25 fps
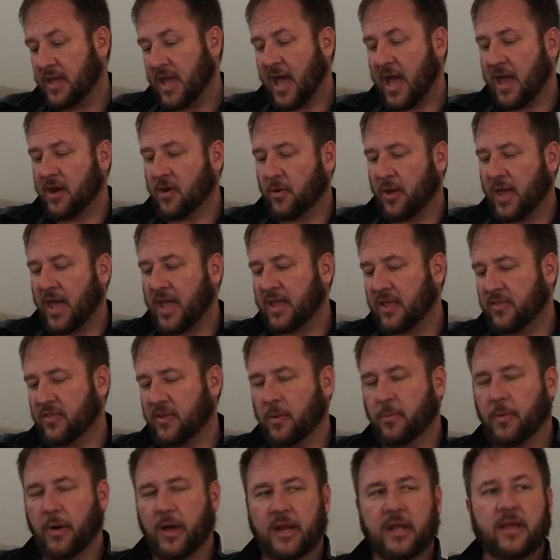I know, hang in
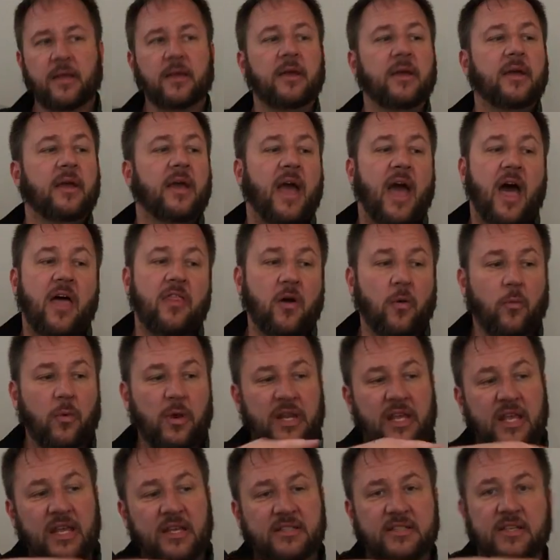there, buddy. Mm-hmm. And then
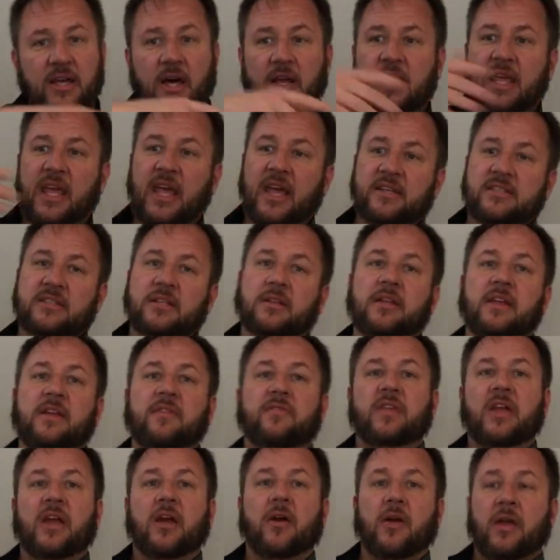when he's done, he has to
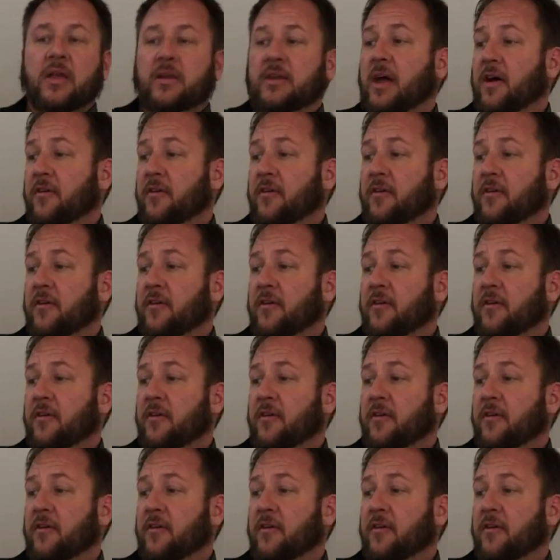leave the area.